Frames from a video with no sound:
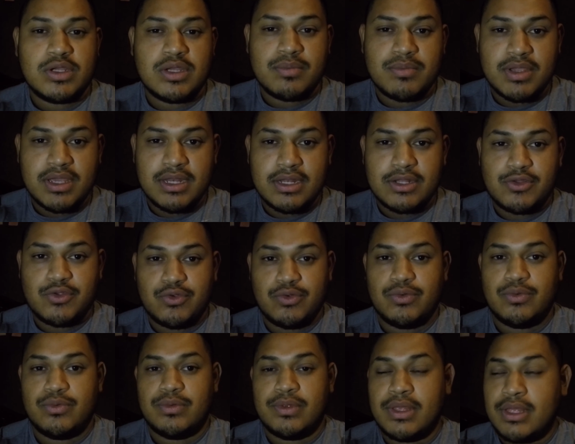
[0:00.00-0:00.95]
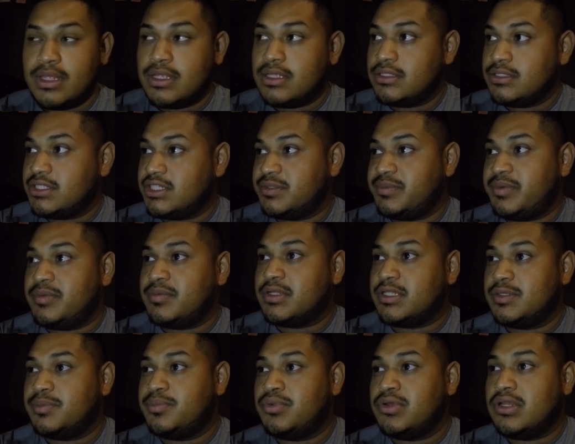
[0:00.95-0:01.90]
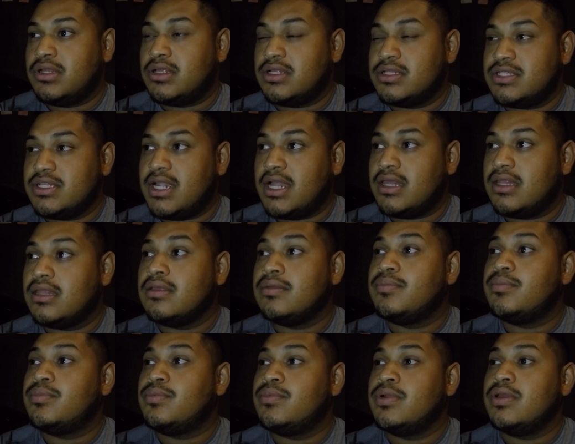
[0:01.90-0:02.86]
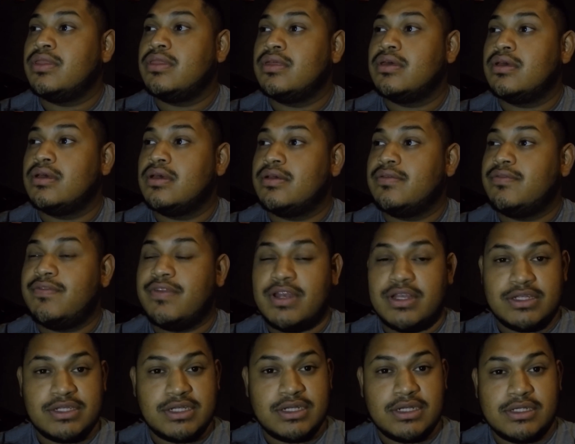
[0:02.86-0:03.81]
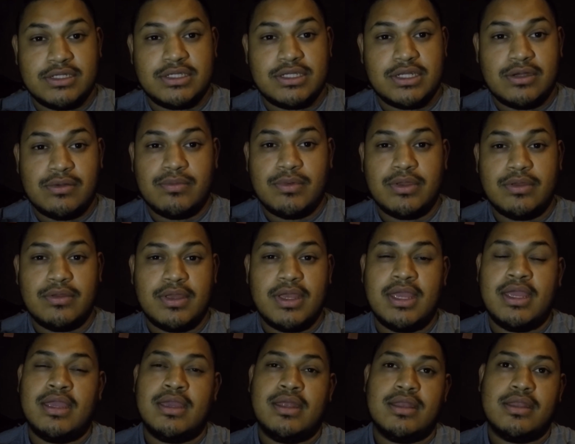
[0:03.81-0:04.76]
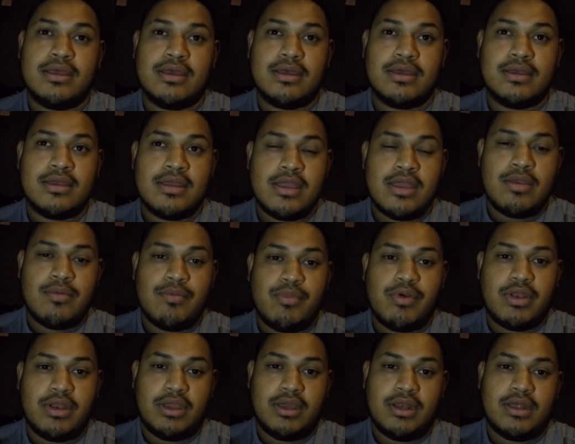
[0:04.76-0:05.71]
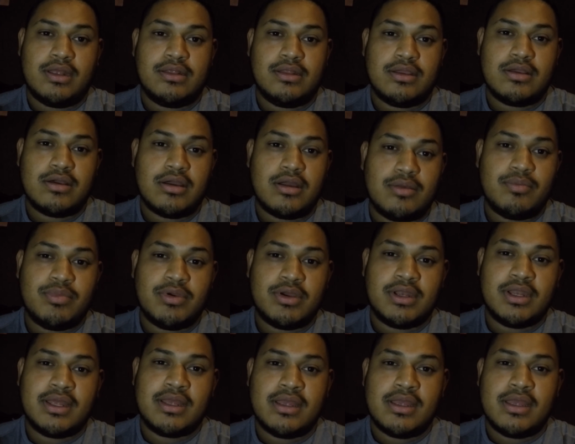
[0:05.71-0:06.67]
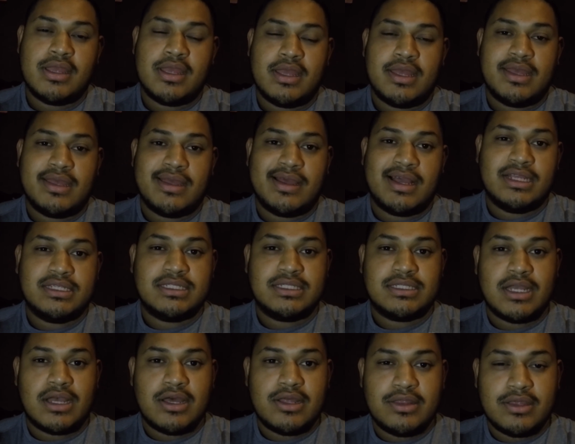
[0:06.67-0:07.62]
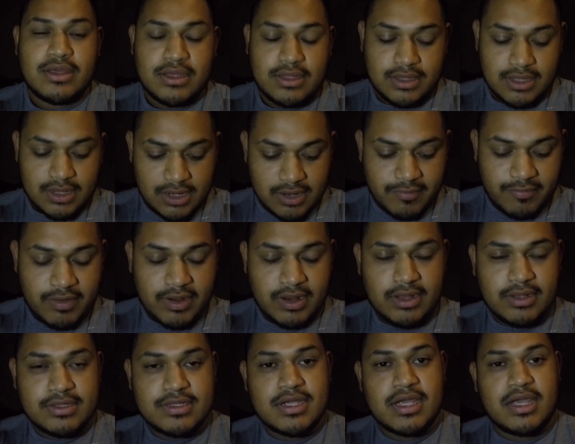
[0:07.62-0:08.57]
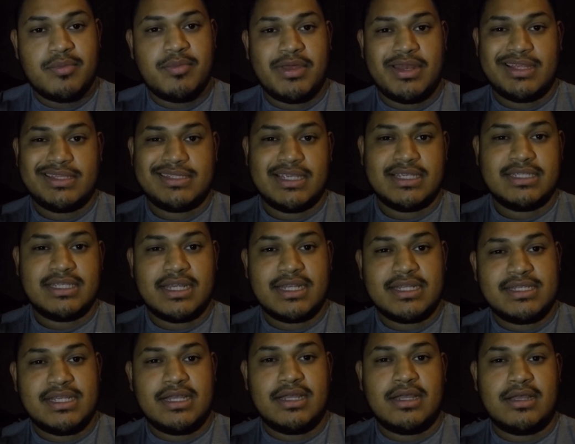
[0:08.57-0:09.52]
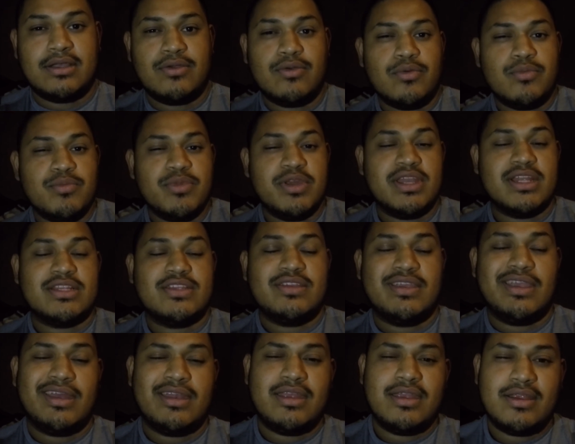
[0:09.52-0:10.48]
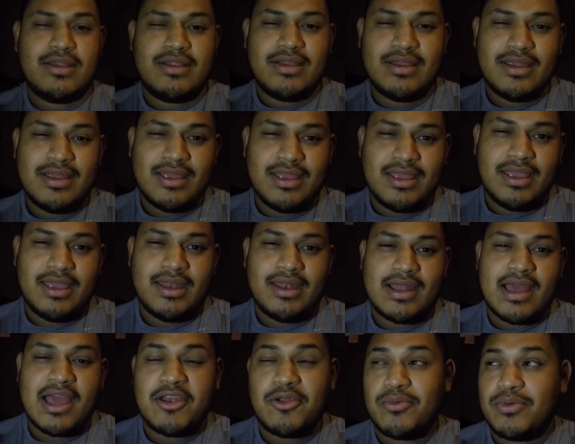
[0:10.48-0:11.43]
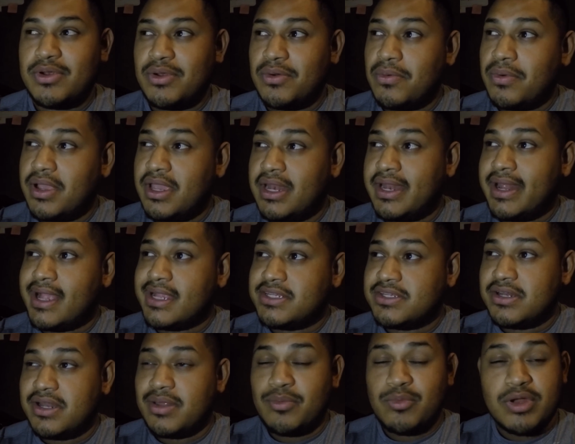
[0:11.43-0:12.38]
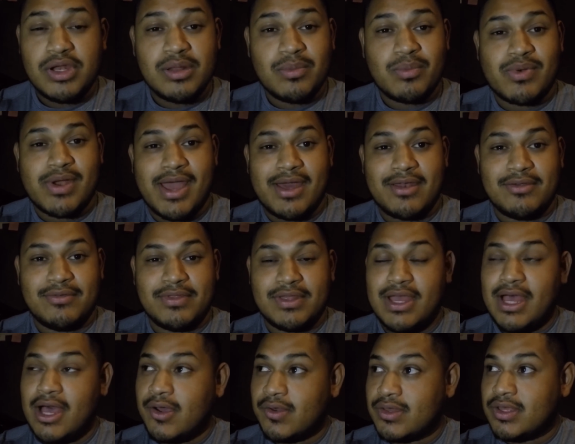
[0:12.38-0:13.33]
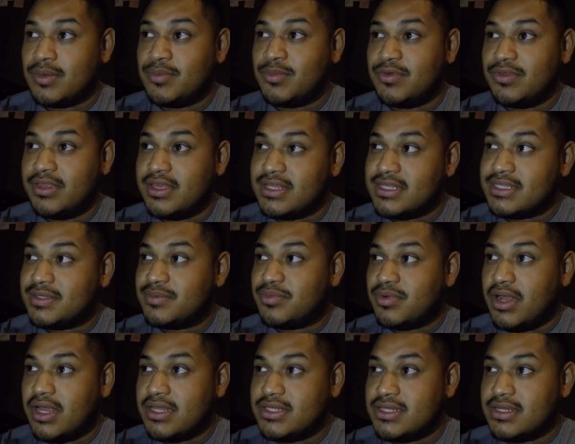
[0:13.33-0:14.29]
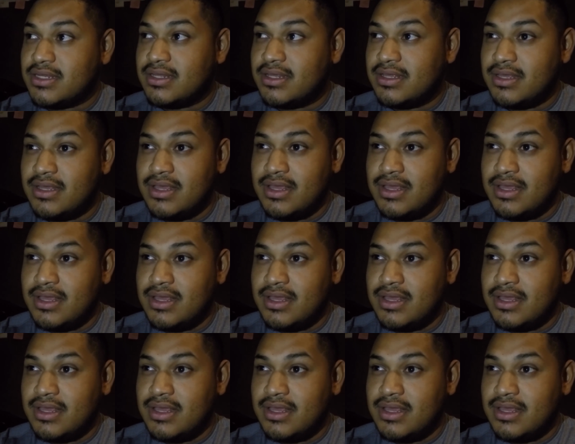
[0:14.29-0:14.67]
to come in to just pretty much put it all together with uh, finishing the steering wheel and uh, putting it on the car, but I saw the delivering time and it says it's gonna take a cool minute to get here and I don't want to wait. Actually, I'm really proud of the outcome of this project